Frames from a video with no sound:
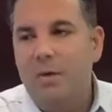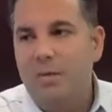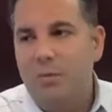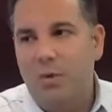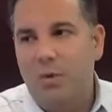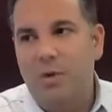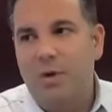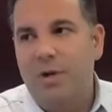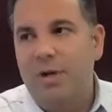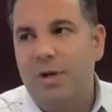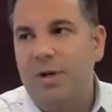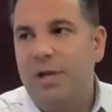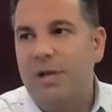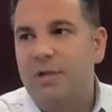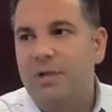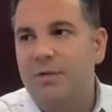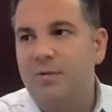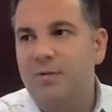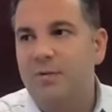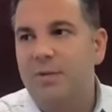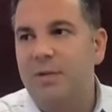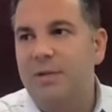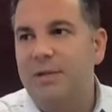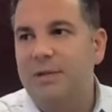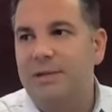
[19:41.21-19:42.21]
Broker
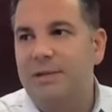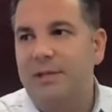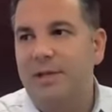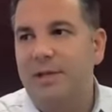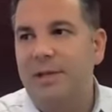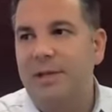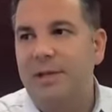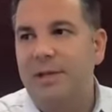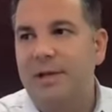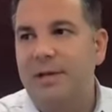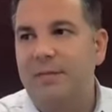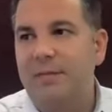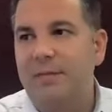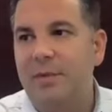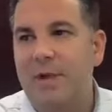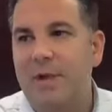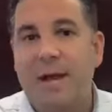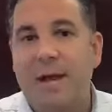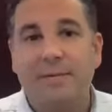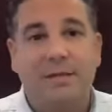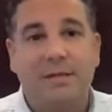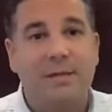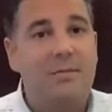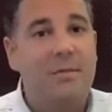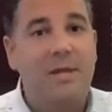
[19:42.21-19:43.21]
Nation Real Estate and
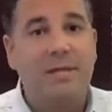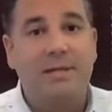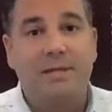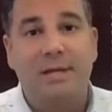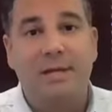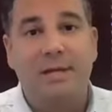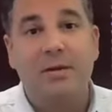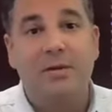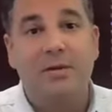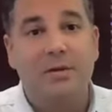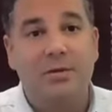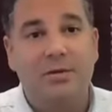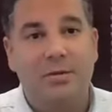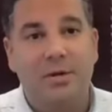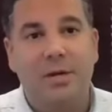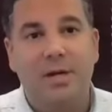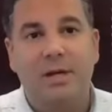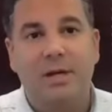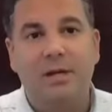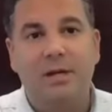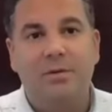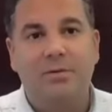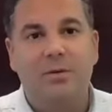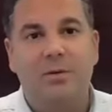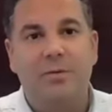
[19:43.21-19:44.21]
perhaps they miss any of the
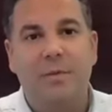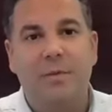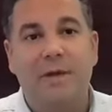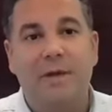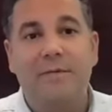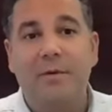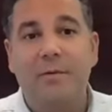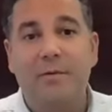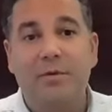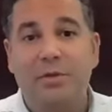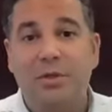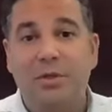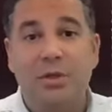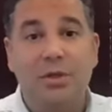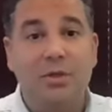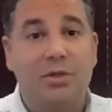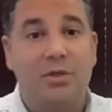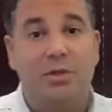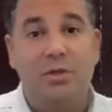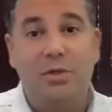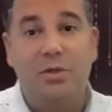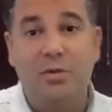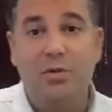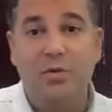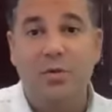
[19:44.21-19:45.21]
trainings or maybe it was good
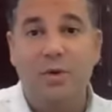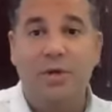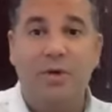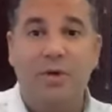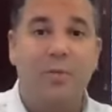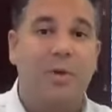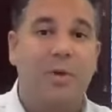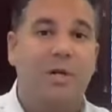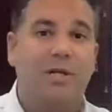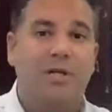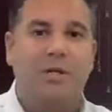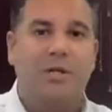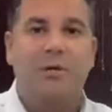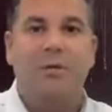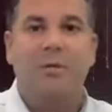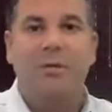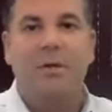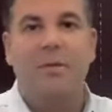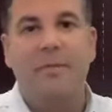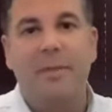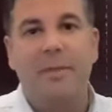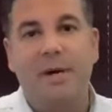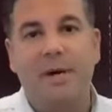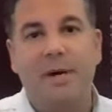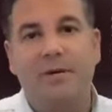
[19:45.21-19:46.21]
to you and you want to share with
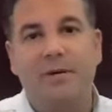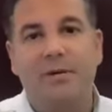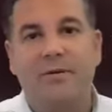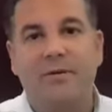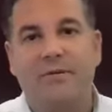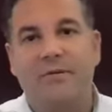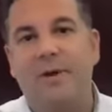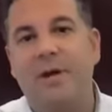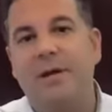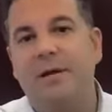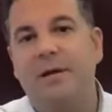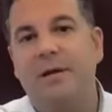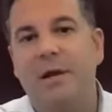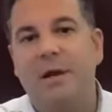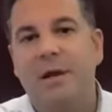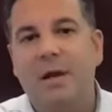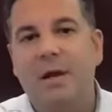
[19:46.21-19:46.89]
a buddy or a friend,